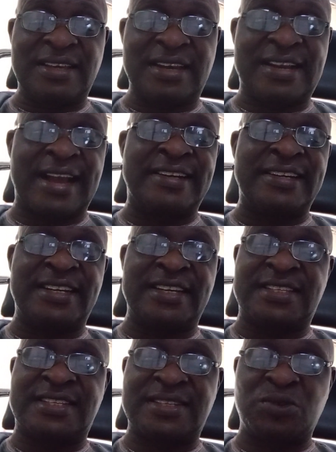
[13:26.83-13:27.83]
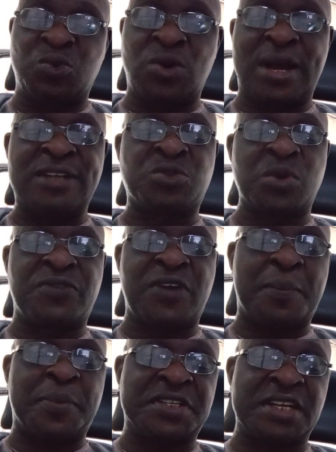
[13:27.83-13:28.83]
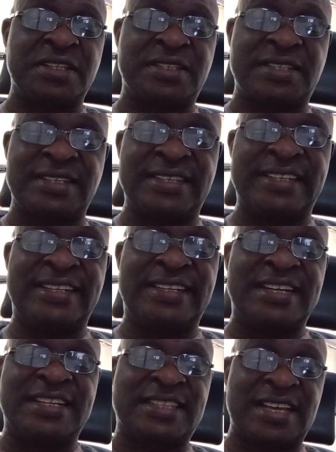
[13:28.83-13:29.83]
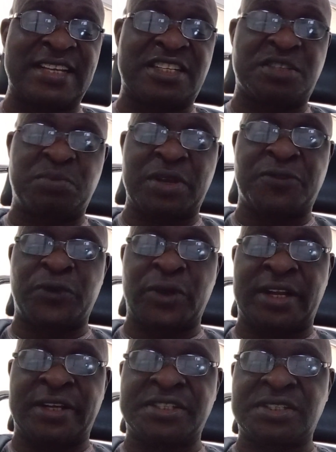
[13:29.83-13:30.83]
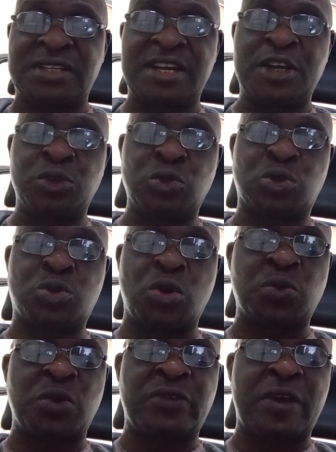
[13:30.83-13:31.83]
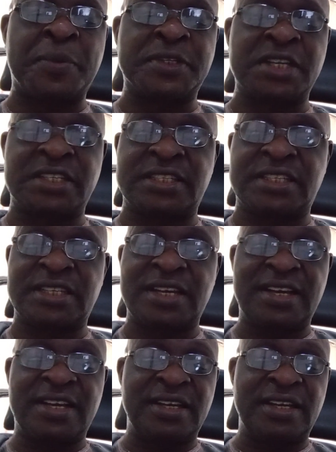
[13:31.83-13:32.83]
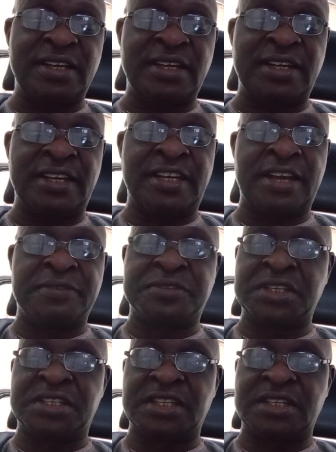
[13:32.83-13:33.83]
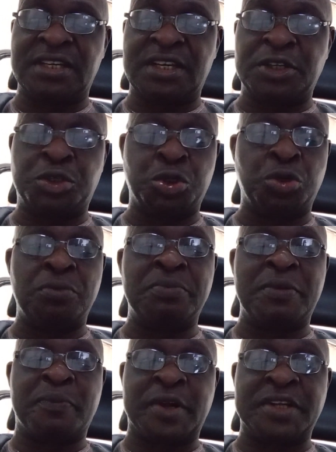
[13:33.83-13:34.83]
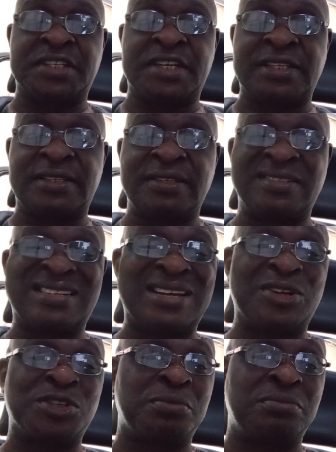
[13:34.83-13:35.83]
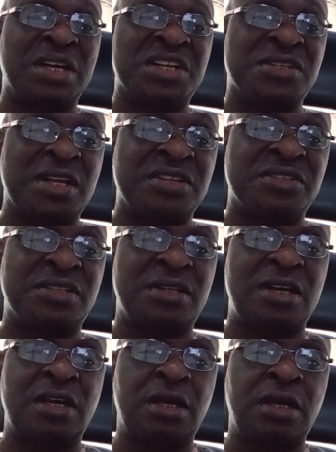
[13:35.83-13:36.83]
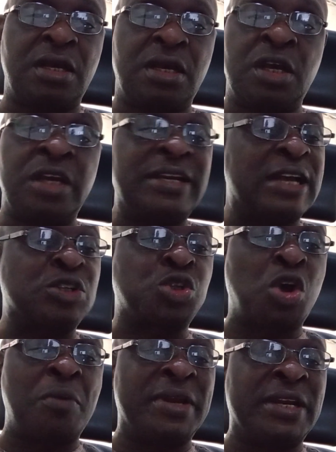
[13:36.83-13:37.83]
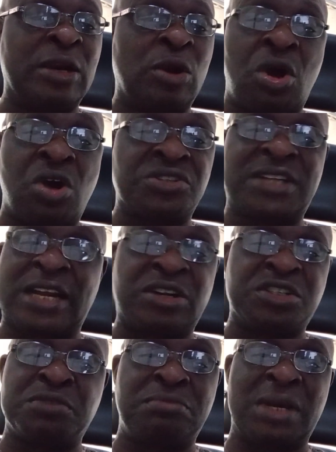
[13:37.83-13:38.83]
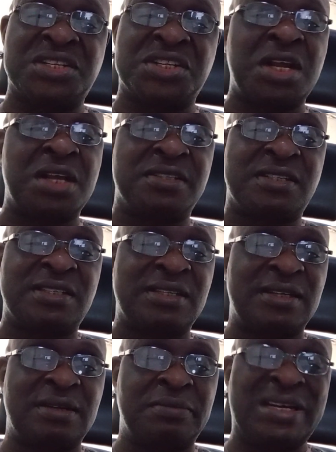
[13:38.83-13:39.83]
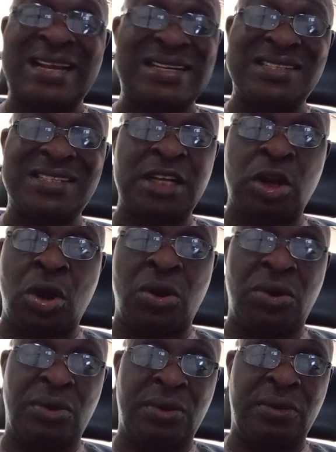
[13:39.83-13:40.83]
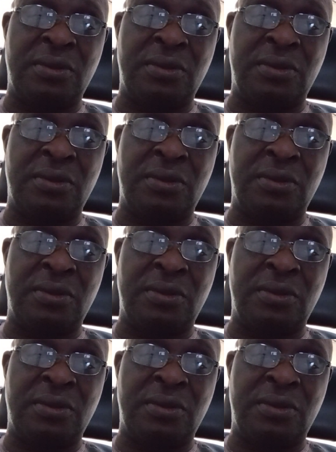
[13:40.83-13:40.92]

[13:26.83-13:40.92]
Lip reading: a candidate who has 25% in the United States but fails to score 25% in the FCT shouldn't be president. Say it doesn't make sense. There are so many laws that doesn't make sense, but that is the law.